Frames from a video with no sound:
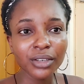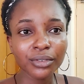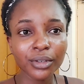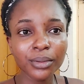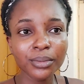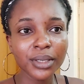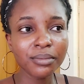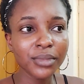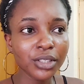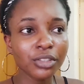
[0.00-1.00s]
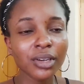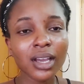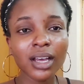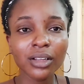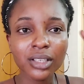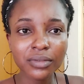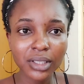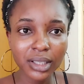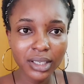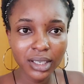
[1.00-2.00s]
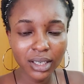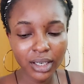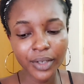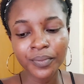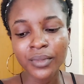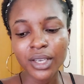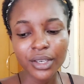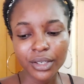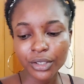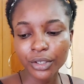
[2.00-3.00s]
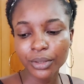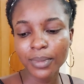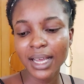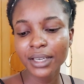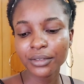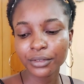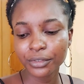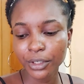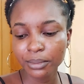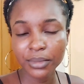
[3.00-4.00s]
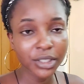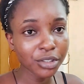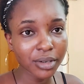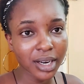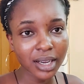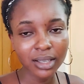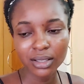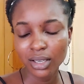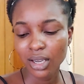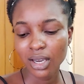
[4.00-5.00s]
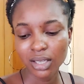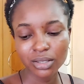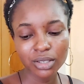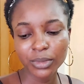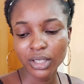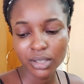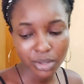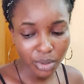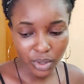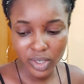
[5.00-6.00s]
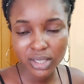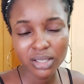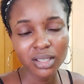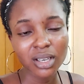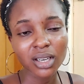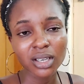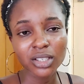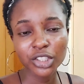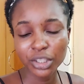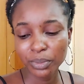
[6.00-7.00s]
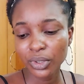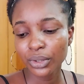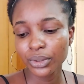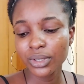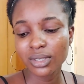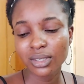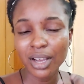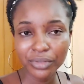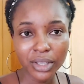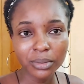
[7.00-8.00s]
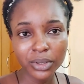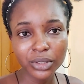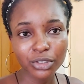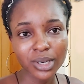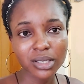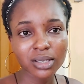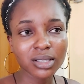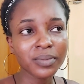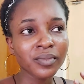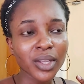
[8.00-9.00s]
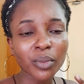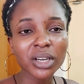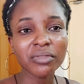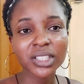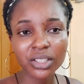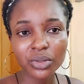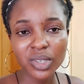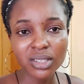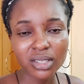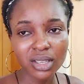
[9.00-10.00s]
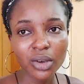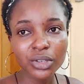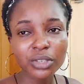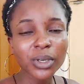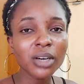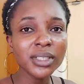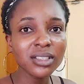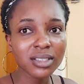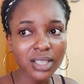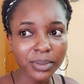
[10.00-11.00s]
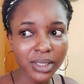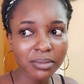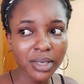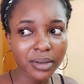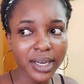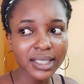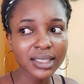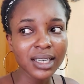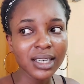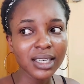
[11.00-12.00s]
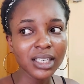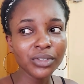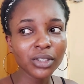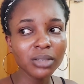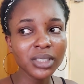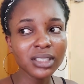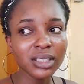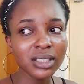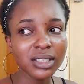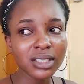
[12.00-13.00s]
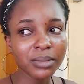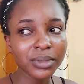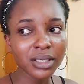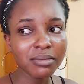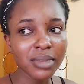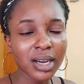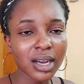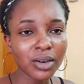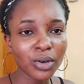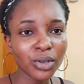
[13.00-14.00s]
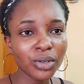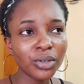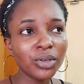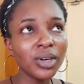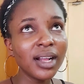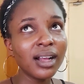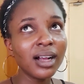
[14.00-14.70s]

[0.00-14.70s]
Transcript: from Myntra. I'll leave the link here. You could buy from Myntra and some other stores cheap clothes, affordable dresses whenever they're doing sales. You'll be coming in September, right? If you're coming in September or